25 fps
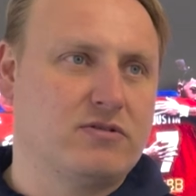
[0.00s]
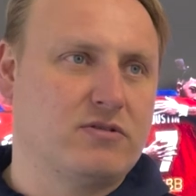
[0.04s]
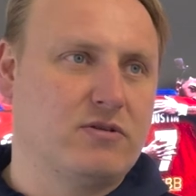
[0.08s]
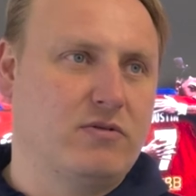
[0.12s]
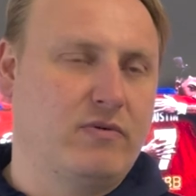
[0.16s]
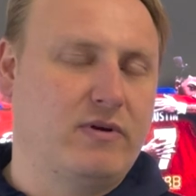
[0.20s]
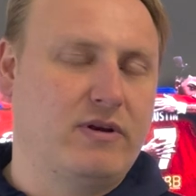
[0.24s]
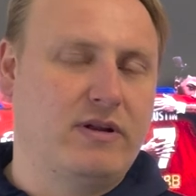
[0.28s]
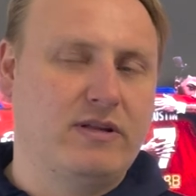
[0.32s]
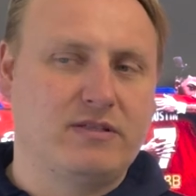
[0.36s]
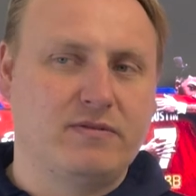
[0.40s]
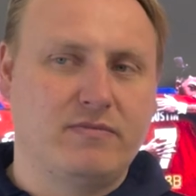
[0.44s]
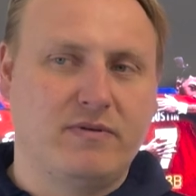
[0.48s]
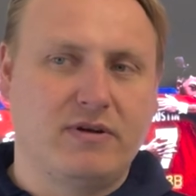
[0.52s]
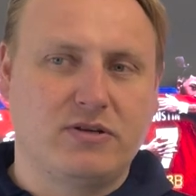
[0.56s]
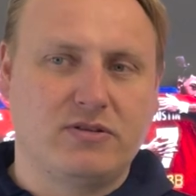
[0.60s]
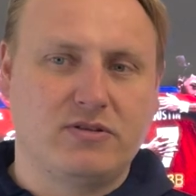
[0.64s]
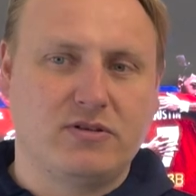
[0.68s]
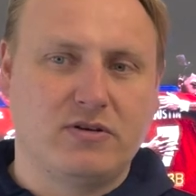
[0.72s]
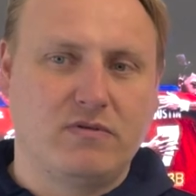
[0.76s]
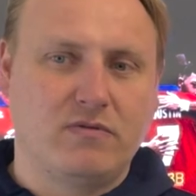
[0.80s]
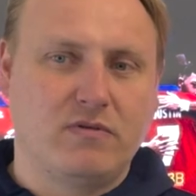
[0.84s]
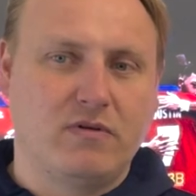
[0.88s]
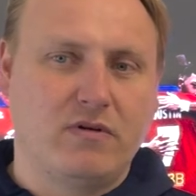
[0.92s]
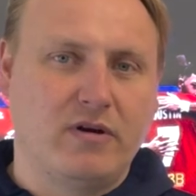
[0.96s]
So we need to make
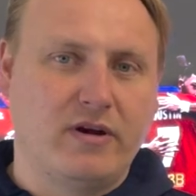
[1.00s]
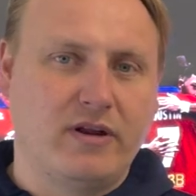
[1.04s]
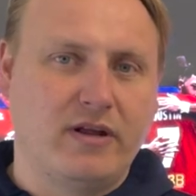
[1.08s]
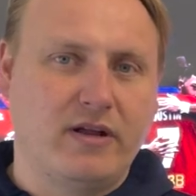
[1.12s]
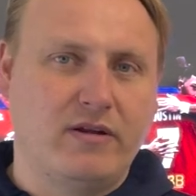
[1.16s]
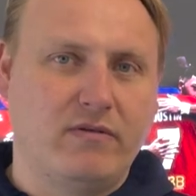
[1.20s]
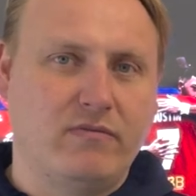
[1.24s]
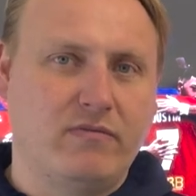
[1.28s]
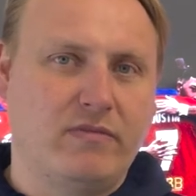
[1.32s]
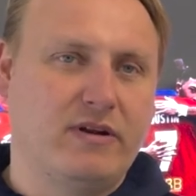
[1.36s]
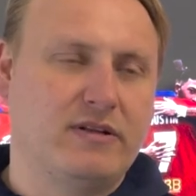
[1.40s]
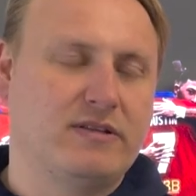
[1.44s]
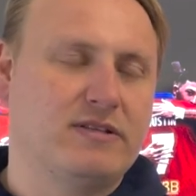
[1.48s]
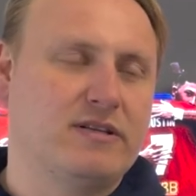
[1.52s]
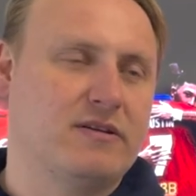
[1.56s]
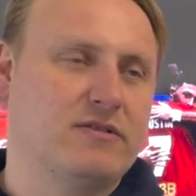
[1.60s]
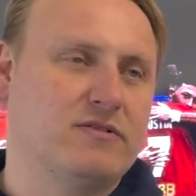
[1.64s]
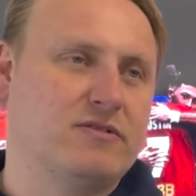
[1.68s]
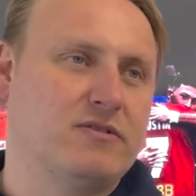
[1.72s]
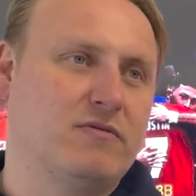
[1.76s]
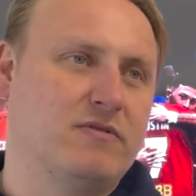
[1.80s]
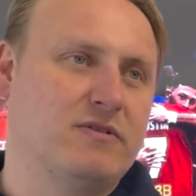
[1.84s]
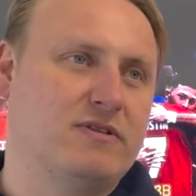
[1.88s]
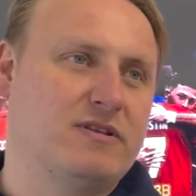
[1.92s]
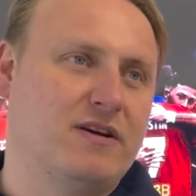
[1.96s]
sure we're on it, and we need to make
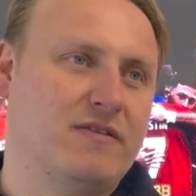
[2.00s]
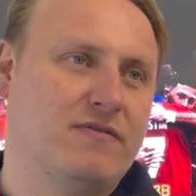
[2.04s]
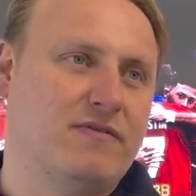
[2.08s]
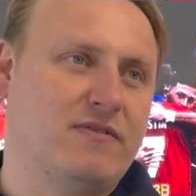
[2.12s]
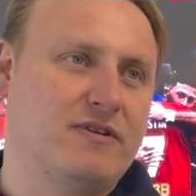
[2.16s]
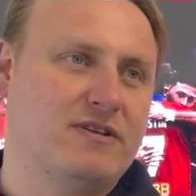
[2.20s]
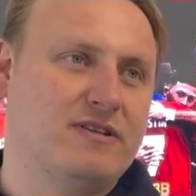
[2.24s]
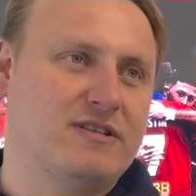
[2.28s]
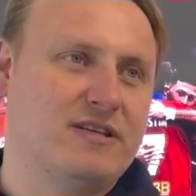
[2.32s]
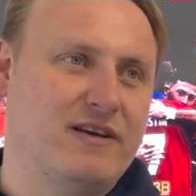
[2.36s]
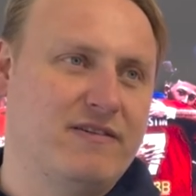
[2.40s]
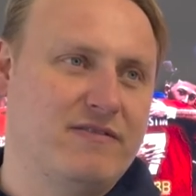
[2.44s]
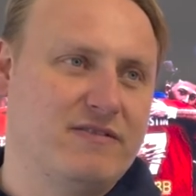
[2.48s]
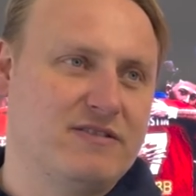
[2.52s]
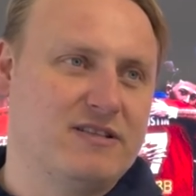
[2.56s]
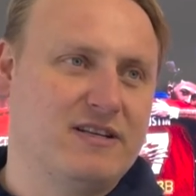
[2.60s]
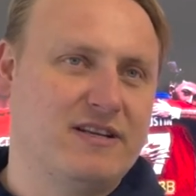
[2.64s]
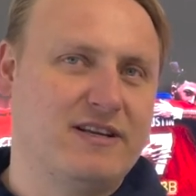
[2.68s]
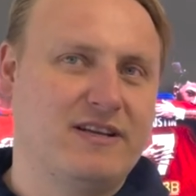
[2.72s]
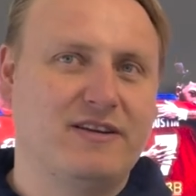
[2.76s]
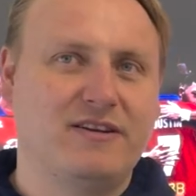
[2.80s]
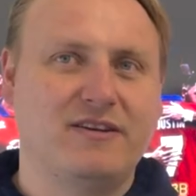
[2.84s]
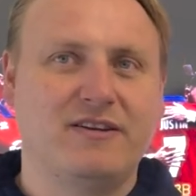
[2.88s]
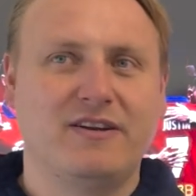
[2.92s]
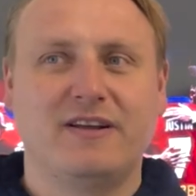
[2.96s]
sure we take it very
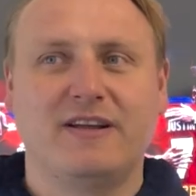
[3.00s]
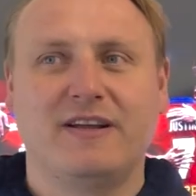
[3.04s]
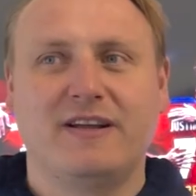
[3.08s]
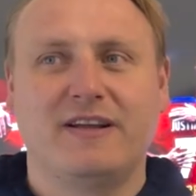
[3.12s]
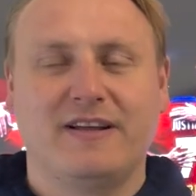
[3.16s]
seriously. And